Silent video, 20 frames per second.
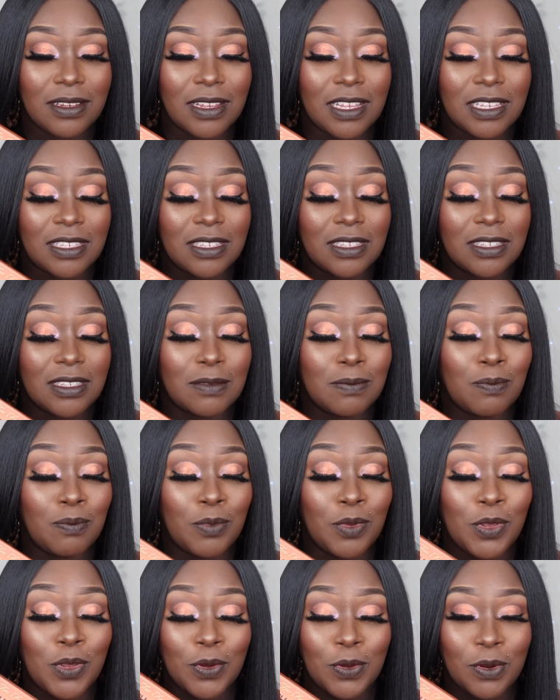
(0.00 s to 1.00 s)
It's
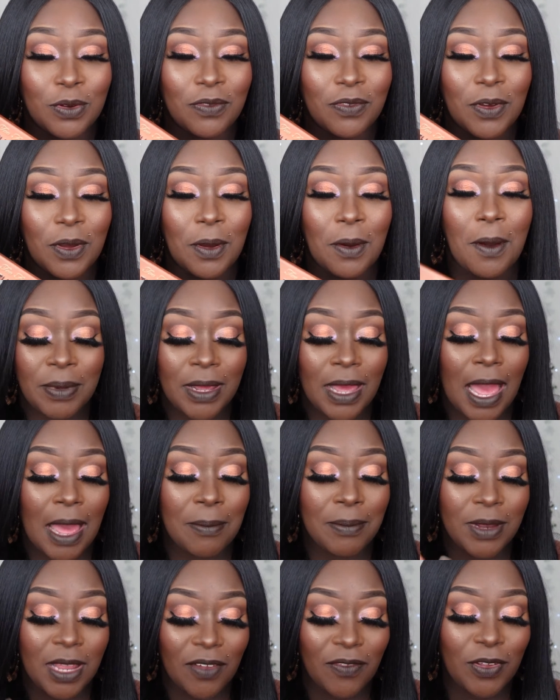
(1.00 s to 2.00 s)
beautiful, but
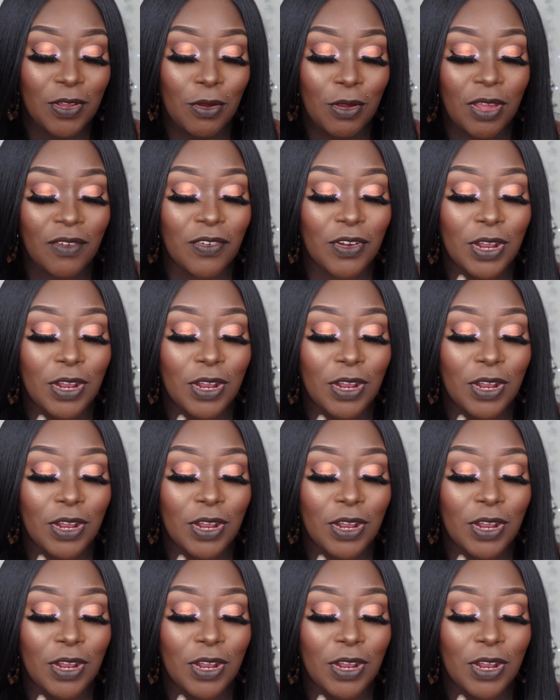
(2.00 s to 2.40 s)
I'm definitely gonna give